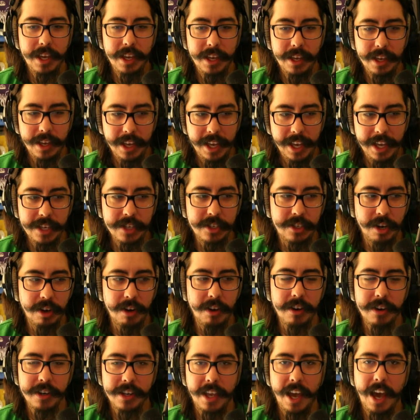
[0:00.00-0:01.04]
in
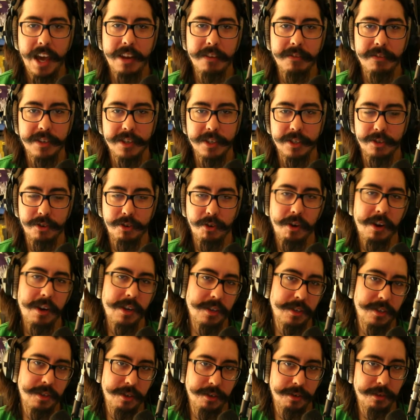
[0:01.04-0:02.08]
turn, kind of destroying
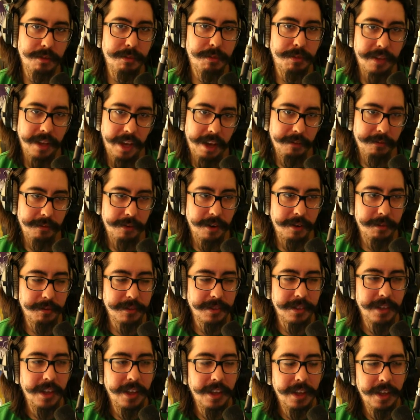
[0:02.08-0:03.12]
two platforms.
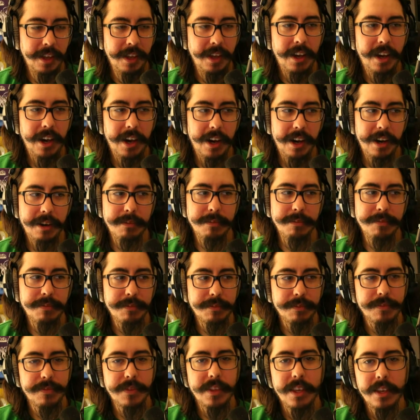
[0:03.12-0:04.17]

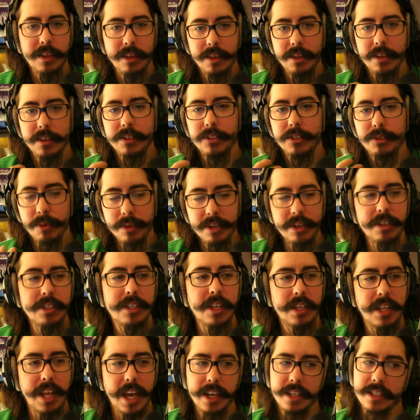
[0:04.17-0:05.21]
Twitter is a
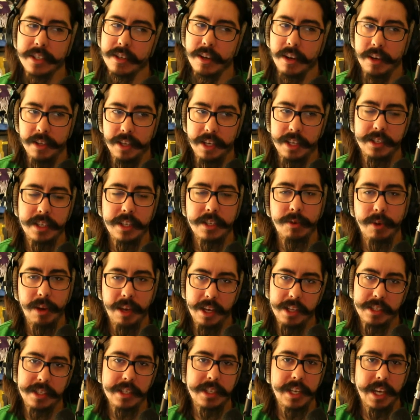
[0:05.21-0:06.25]
text it's
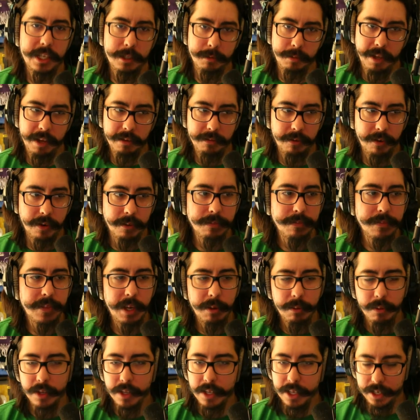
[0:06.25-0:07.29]
a text platform. It
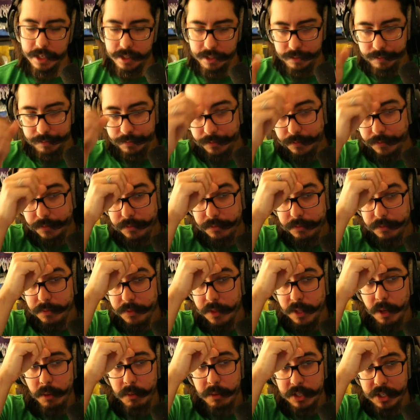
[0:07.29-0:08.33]
really is.
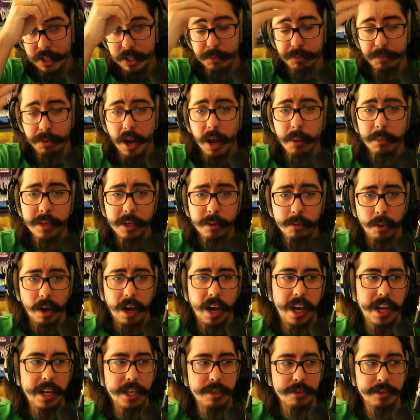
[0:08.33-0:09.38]
Which is probably
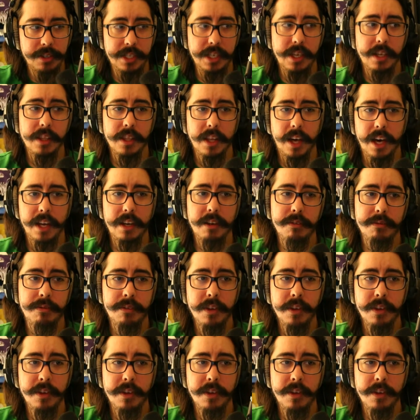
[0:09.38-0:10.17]
why you see a lot of